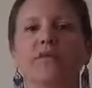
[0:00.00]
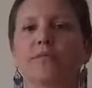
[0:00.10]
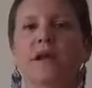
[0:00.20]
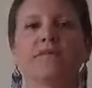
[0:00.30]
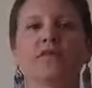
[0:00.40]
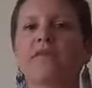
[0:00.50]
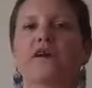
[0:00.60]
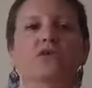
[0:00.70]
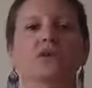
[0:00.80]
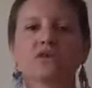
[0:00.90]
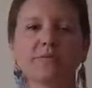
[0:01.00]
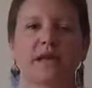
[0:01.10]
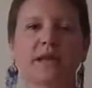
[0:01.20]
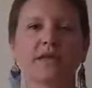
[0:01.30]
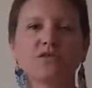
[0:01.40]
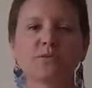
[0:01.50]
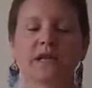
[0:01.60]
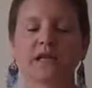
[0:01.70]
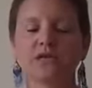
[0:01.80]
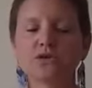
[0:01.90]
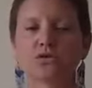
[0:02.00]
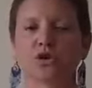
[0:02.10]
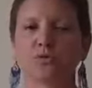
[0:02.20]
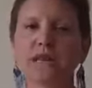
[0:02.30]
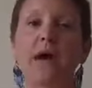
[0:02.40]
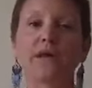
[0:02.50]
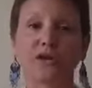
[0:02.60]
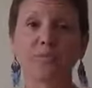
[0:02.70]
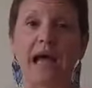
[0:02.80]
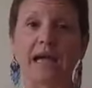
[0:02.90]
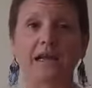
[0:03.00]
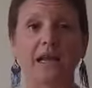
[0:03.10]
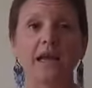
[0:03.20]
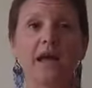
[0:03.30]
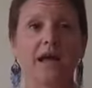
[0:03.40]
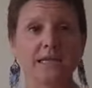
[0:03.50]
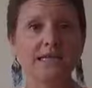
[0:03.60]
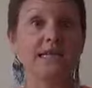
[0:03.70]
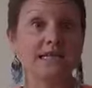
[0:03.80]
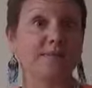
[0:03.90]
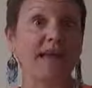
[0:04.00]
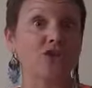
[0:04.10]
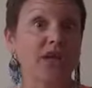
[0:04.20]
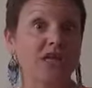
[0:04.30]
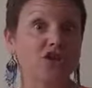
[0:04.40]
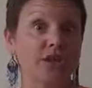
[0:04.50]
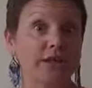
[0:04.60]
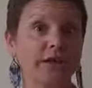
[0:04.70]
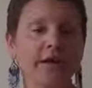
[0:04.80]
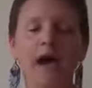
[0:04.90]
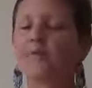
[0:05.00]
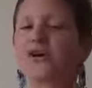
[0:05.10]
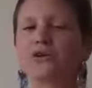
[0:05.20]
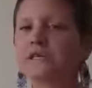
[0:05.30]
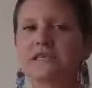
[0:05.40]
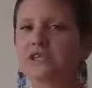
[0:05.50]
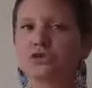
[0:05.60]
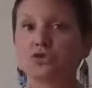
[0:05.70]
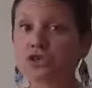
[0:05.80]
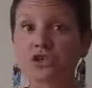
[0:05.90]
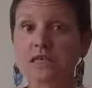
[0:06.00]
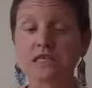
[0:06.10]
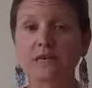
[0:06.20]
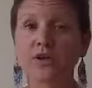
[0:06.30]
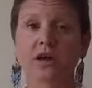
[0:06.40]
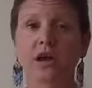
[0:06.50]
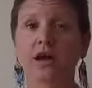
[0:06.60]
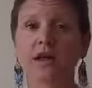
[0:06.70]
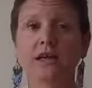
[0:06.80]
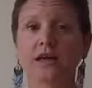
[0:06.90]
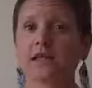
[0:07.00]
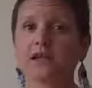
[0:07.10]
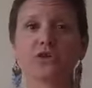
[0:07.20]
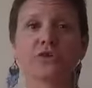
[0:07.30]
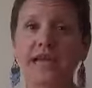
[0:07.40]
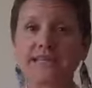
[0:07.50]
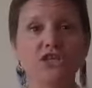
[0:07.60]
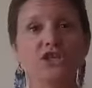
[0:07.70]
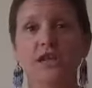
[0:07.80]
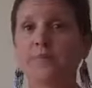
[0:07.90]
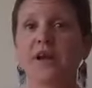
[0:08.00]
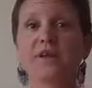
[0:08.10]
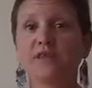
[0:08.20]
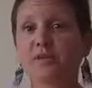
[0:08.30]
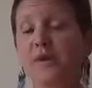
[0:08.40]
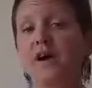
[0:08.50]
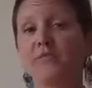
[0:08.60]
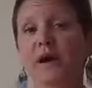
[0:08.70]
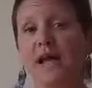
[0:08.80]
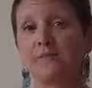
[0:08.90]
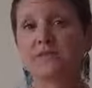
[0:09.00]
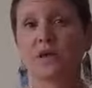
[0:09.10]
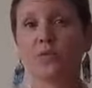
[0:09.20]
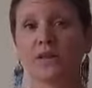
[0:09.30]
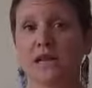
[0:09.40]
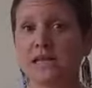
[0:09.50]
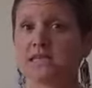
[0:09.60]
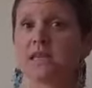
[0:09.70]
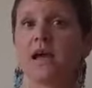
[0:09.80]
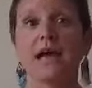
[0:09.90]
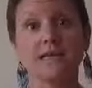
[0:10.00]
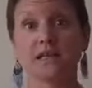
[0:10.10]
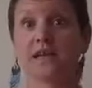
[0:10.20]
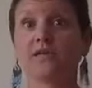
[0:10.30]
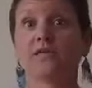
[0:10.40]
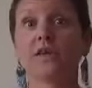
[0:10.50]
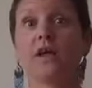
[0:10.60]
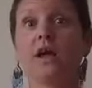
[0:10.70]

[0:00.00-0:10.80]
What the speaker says: the vital years of my life to my eating disorder. But now I look back and I see it as my education. I'm not a holistic nutritionist. I'm not a clinical dietitian. I'm none of the above, but I am someone that has lived